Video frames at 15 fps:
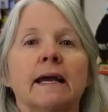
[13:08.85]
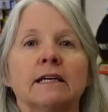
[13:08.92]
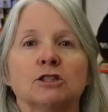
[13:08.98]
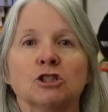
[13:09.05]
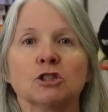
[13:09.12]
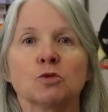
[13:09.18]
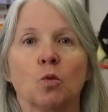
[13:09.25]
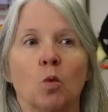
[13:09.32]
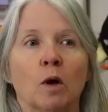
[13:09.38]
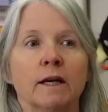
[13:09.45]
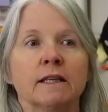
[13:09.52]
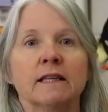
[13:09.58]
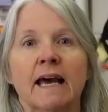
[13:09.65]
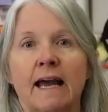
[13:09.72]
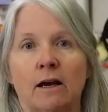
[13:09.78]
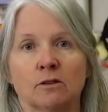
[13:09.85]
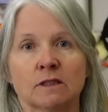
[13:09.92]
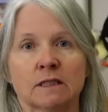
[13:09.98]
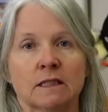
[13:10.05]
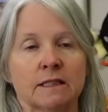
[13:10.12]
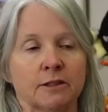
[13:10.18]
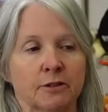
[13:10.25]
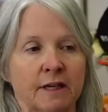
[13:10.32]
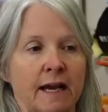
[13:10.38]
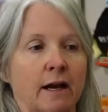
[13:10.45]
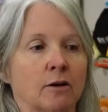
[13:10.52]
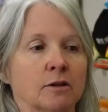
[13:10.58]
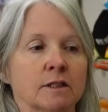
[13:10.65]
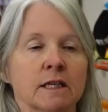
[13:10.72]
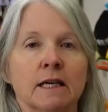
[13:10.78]
and just wanted the house cleared
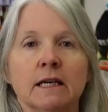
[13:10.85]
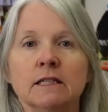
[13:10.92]
out.